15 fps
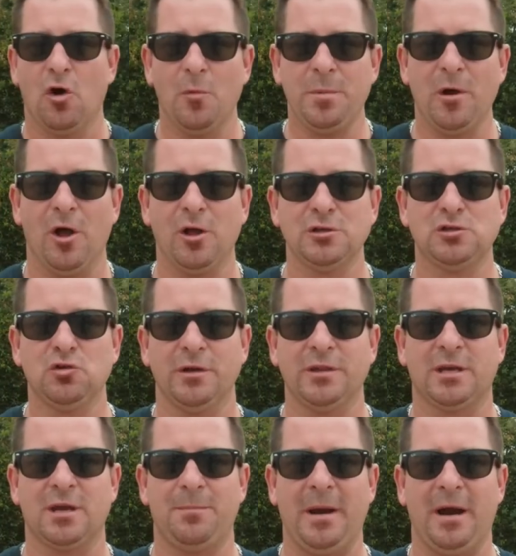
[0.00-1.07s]
I hope you all enjoyed
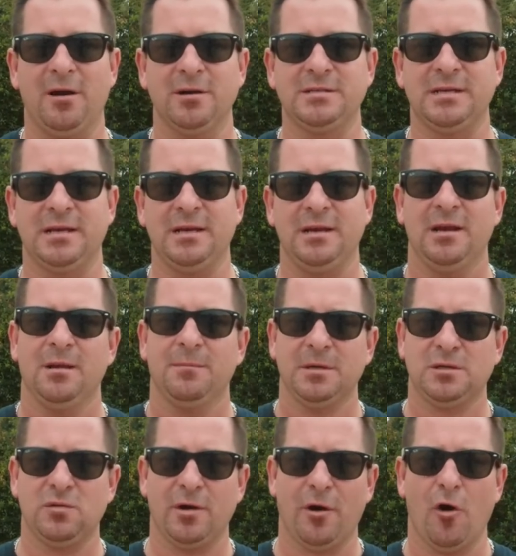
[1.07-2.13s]
the comparison
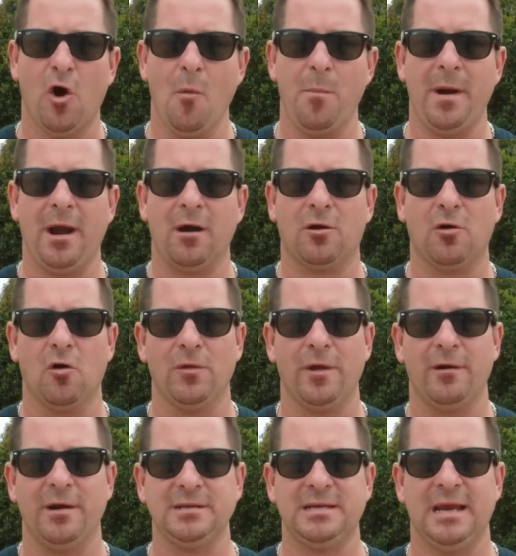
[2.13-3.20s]
between our open air cold
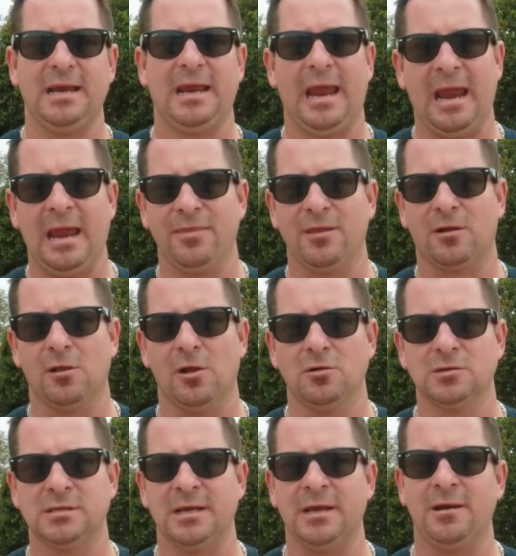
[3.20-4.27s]
air intake and the
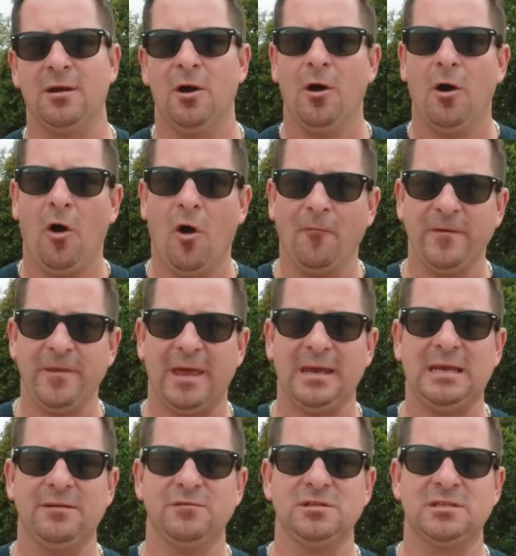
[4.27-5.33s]
closed lid. Hopefully
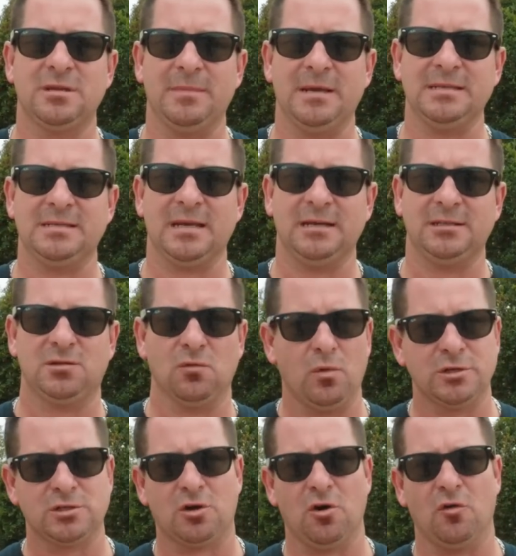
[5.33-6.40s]
that gives you some insight to
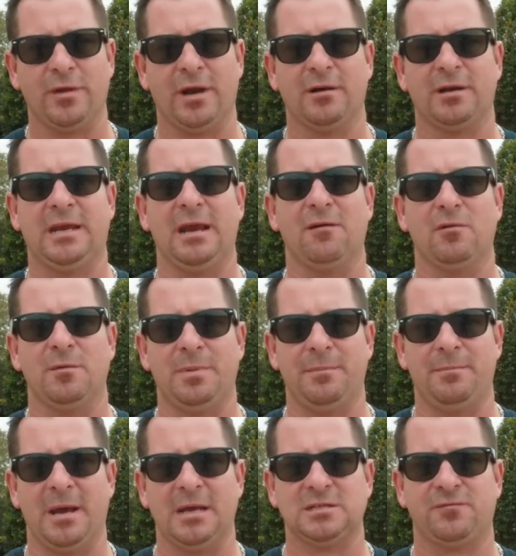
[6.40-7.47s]
which cold air kit would be
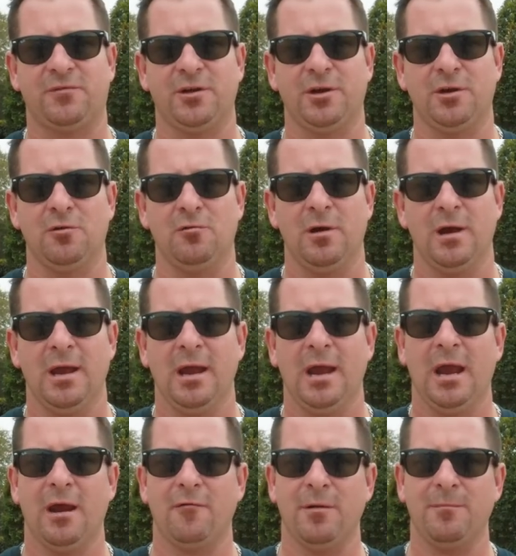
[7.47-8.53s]
best for you.
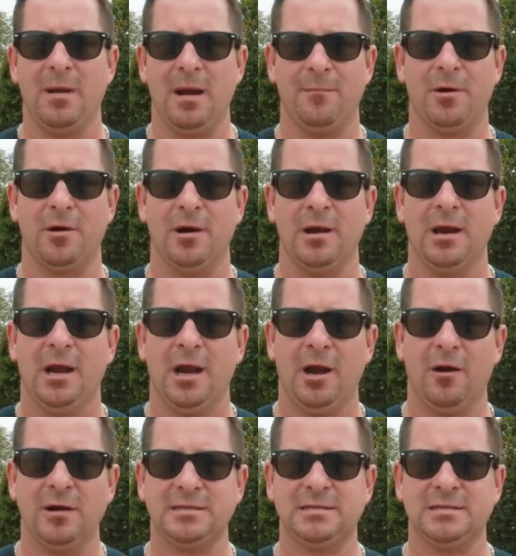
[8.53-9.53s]
And remember, here at